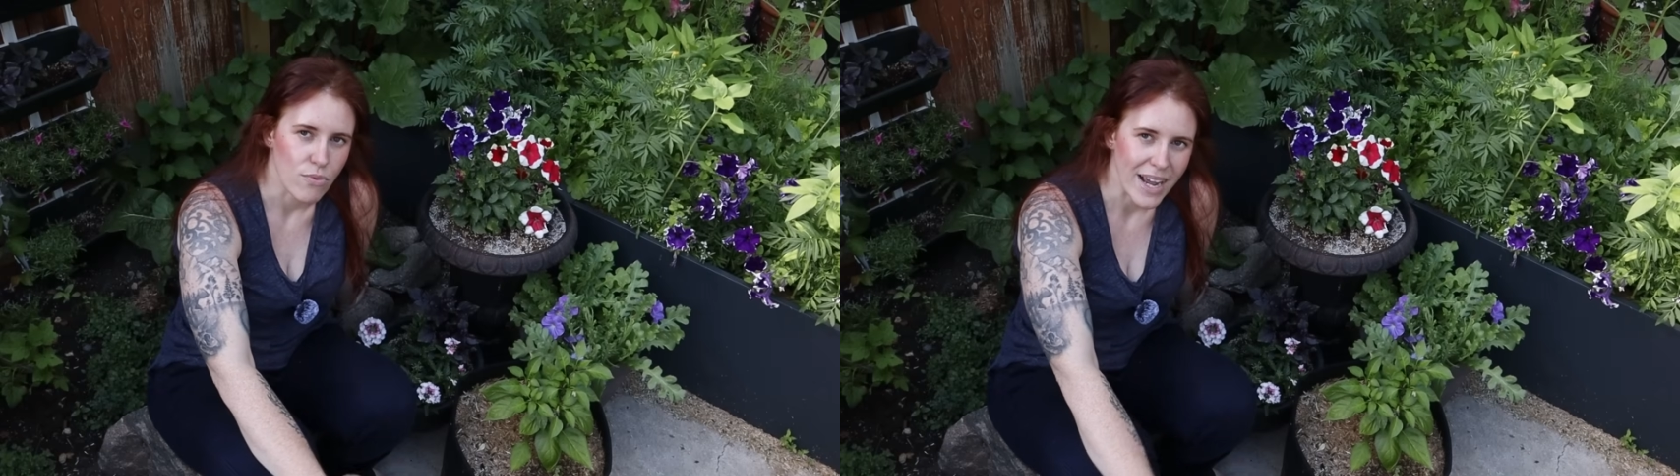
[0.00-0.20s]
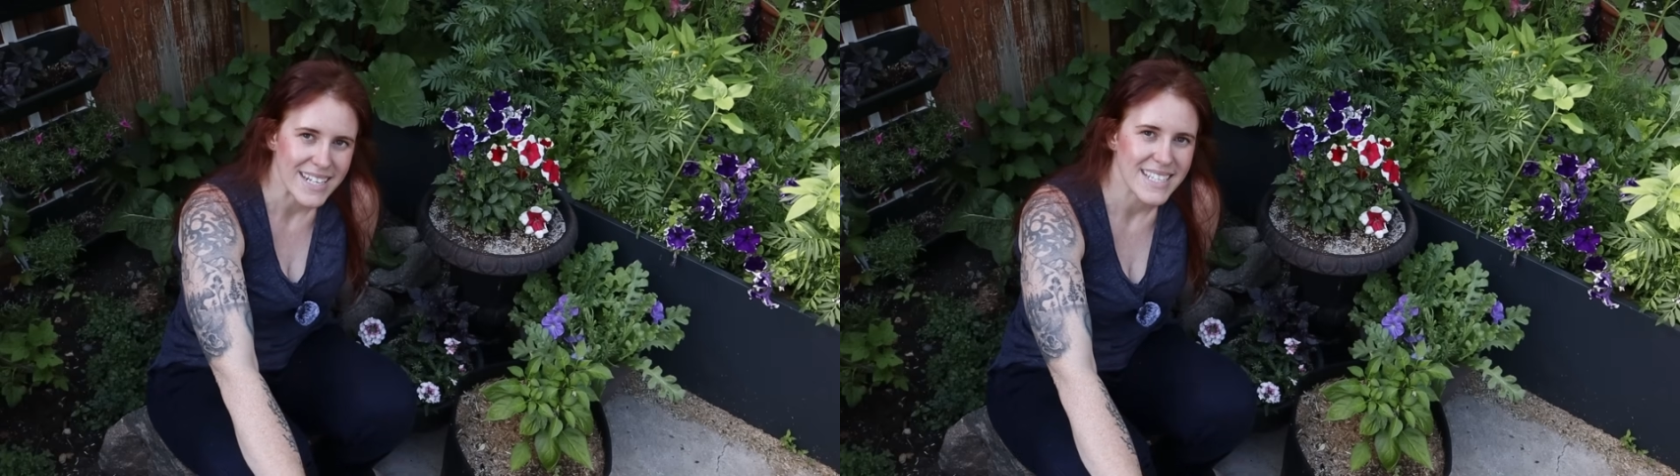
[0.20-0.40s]

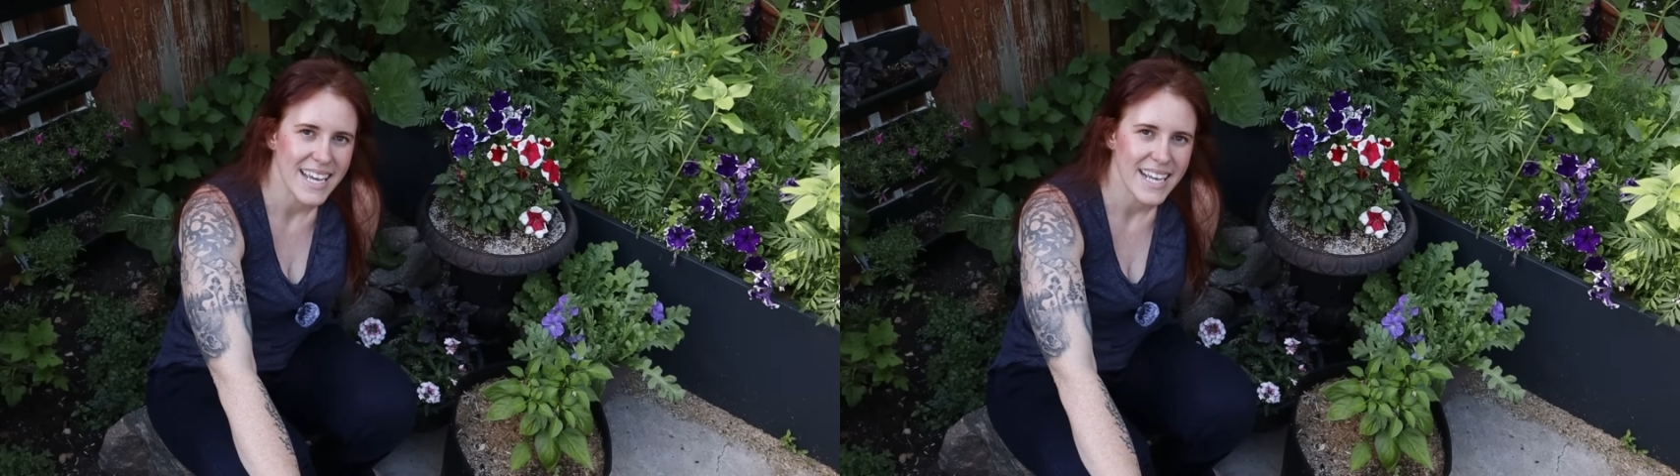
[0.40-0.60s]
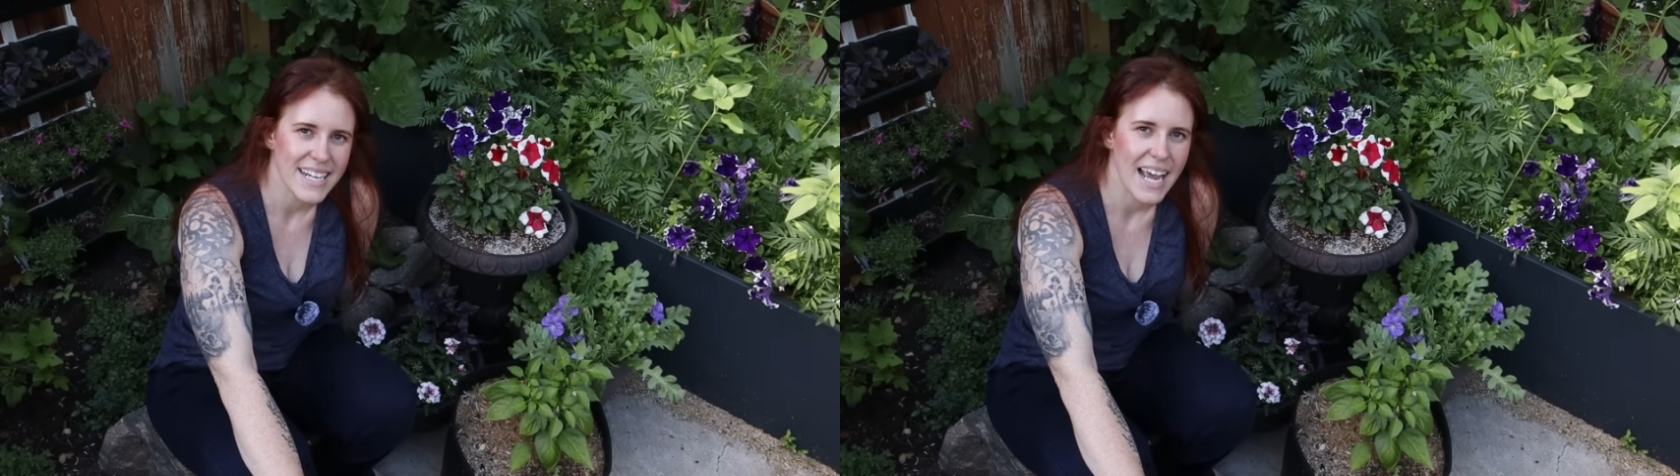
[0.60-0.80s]
red
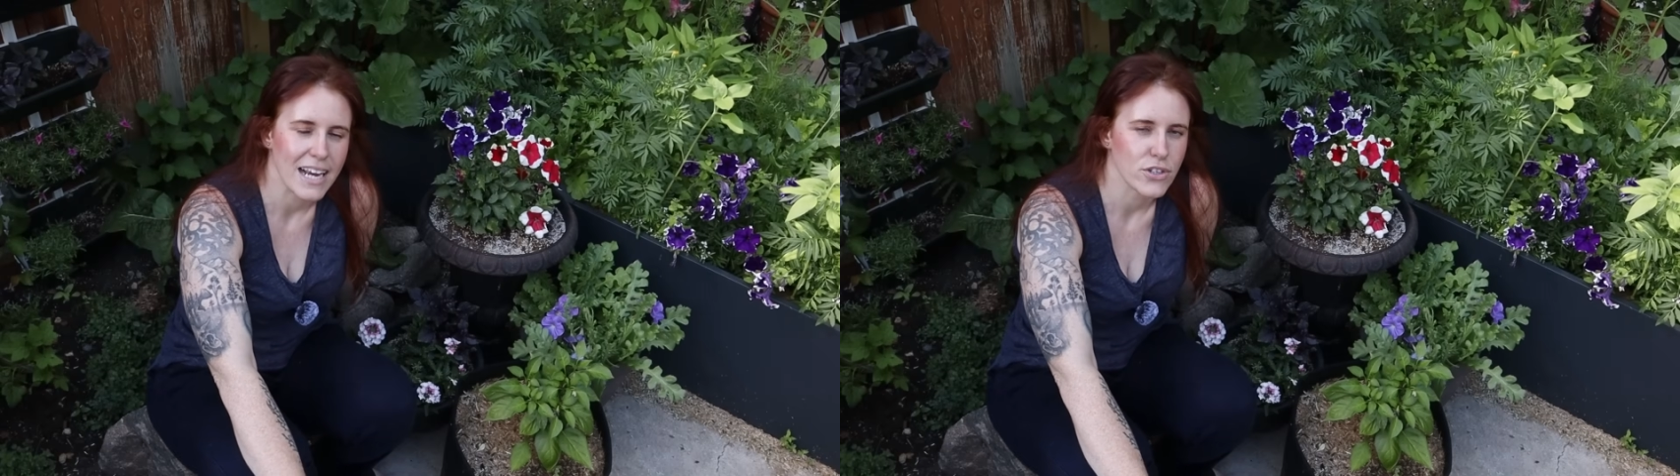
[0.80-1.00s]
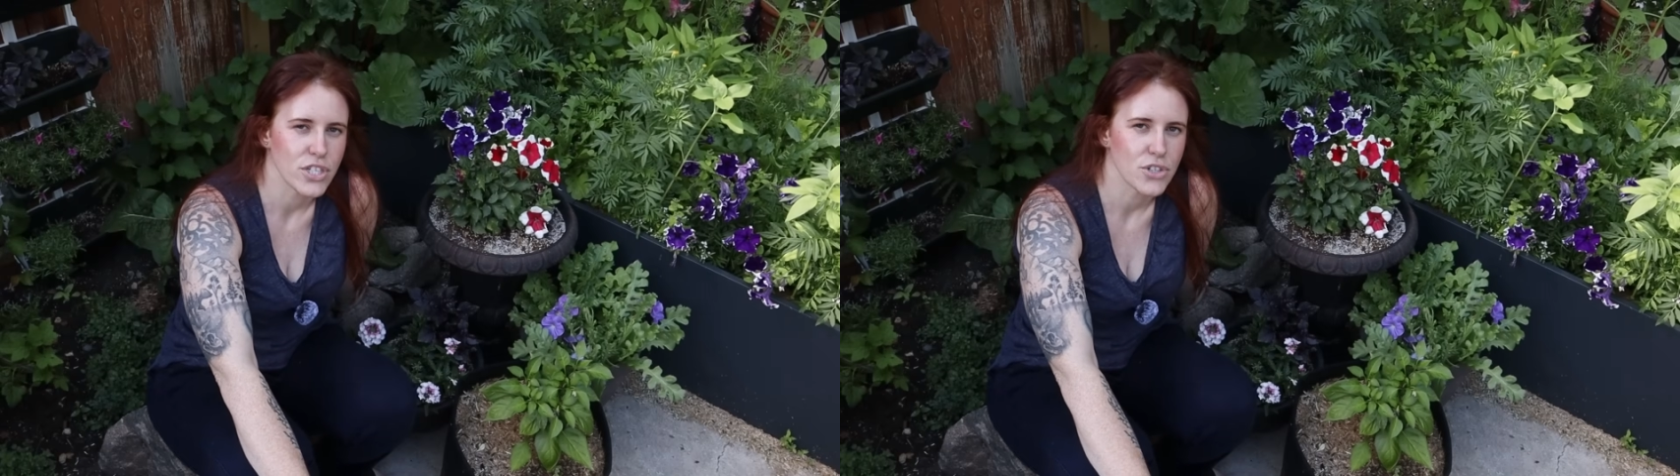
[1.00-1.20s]
light
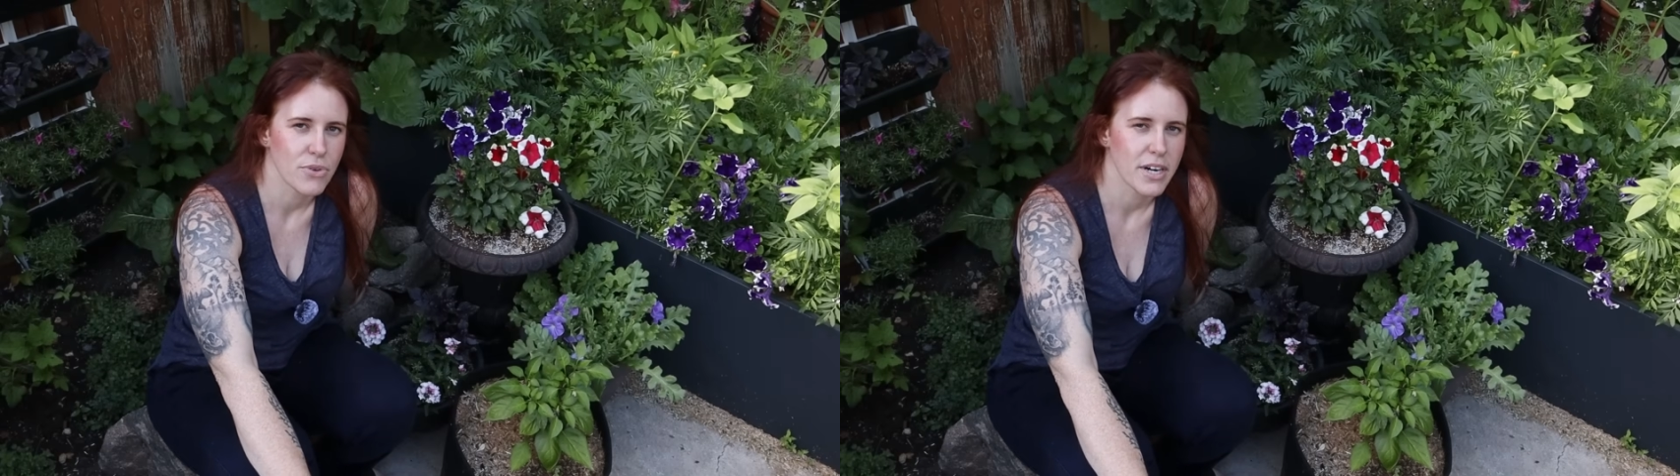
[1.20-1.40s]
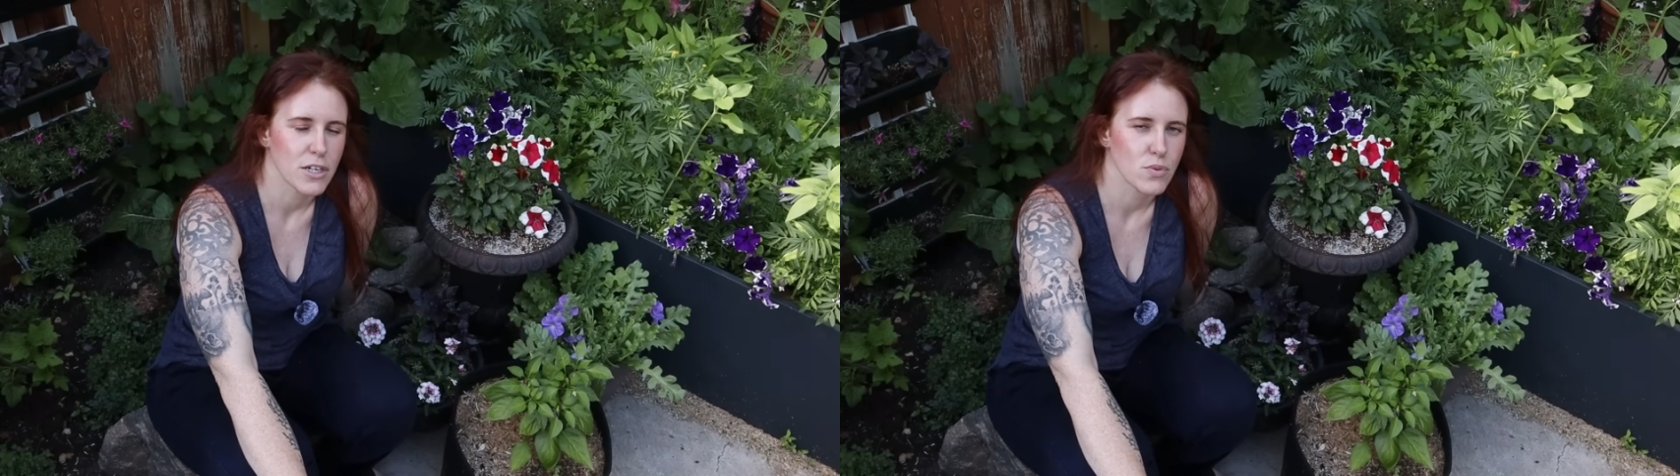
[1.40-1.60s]
actually
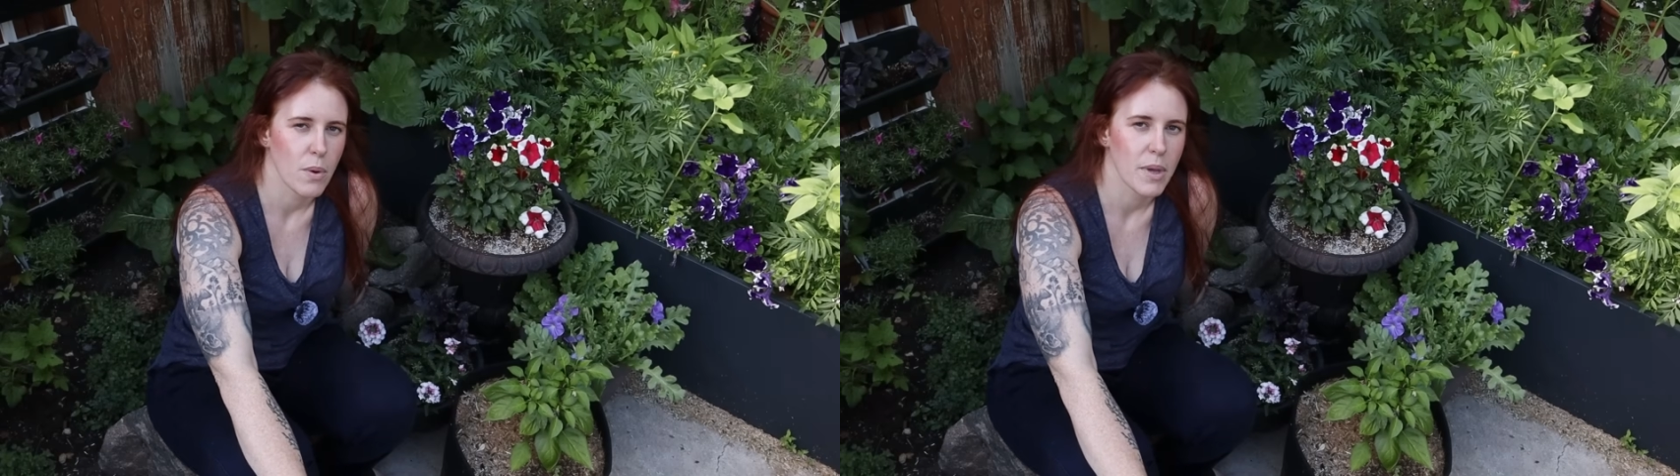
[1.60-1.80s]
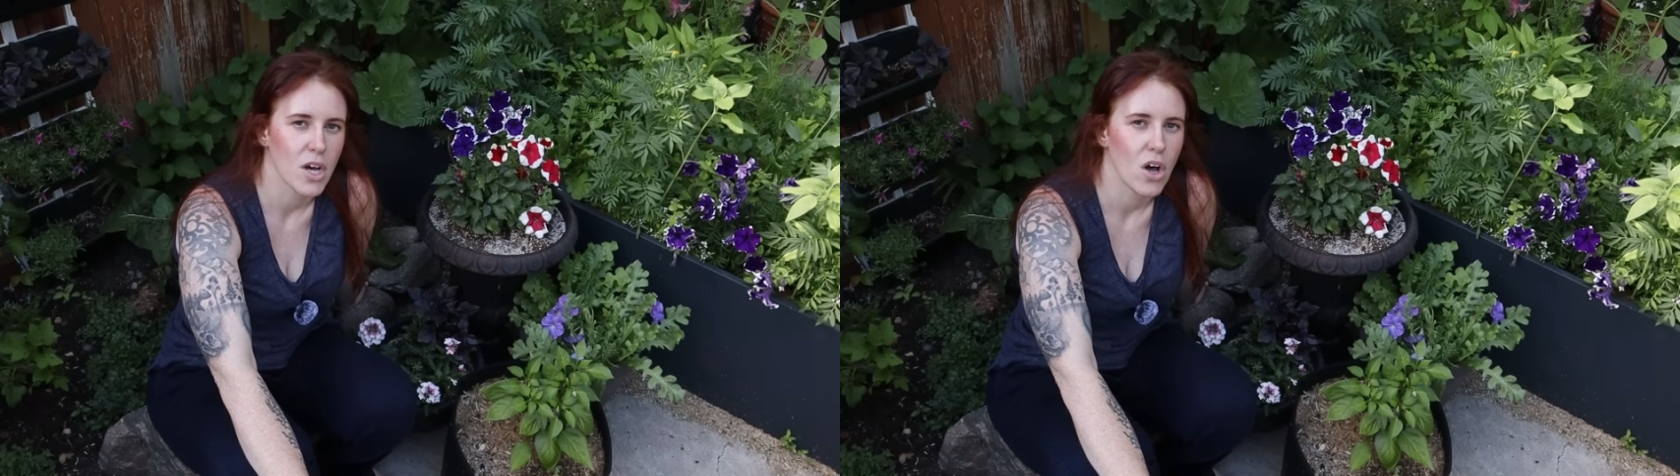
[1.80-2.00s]
triggers
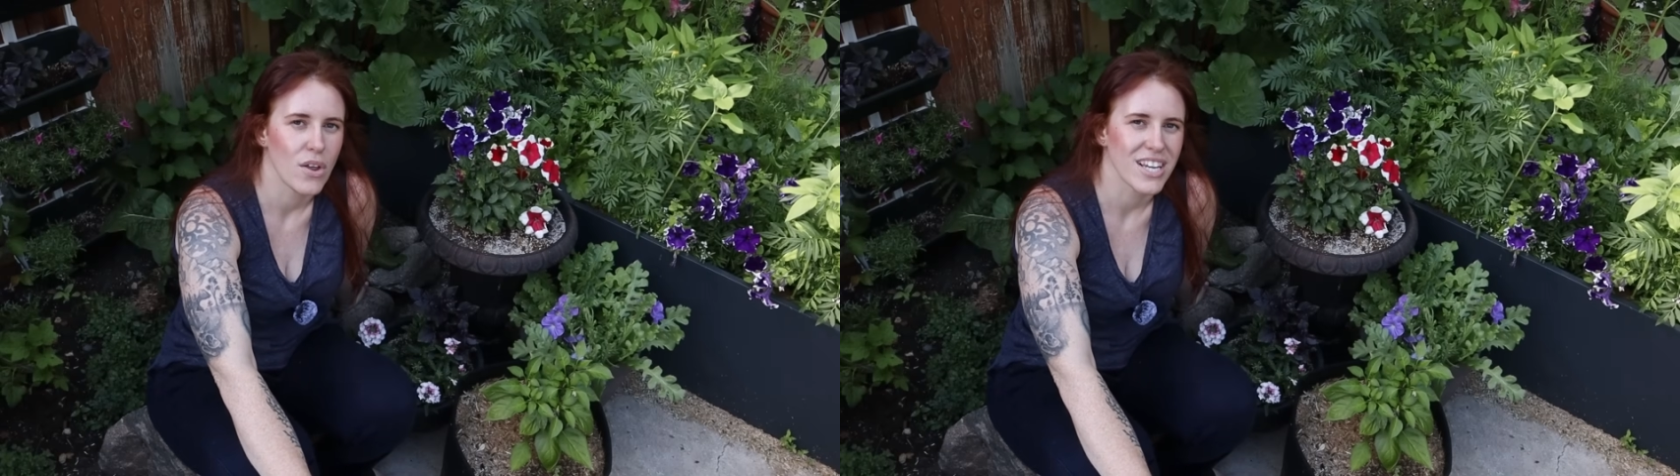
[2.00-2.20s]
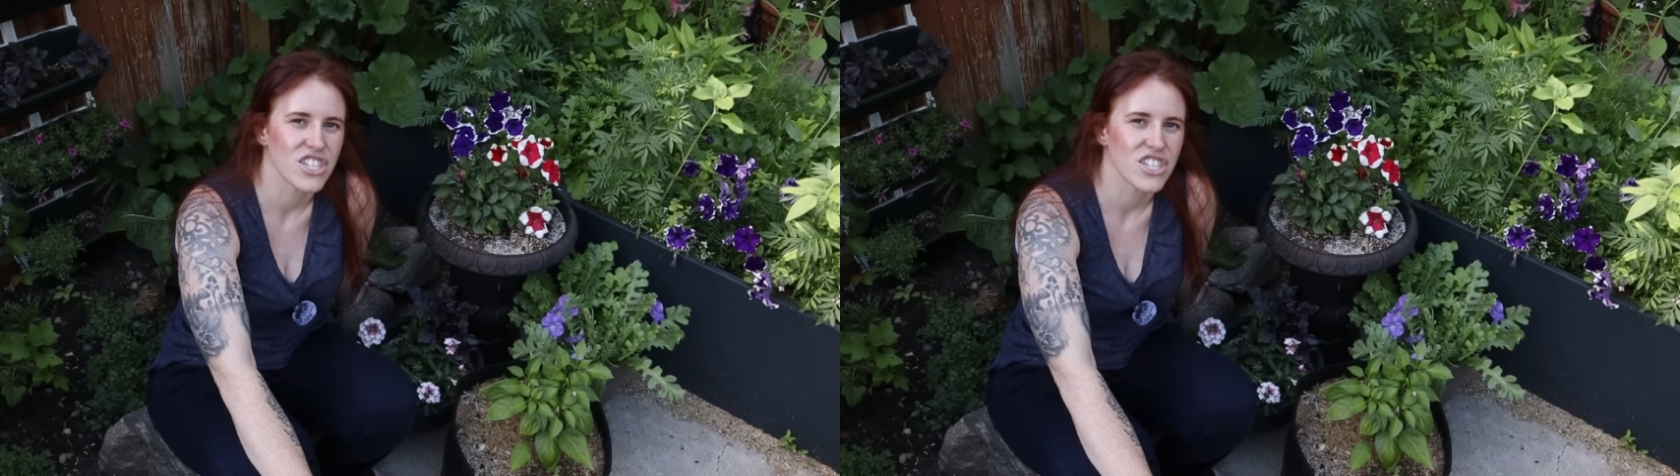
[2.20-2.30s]
what we call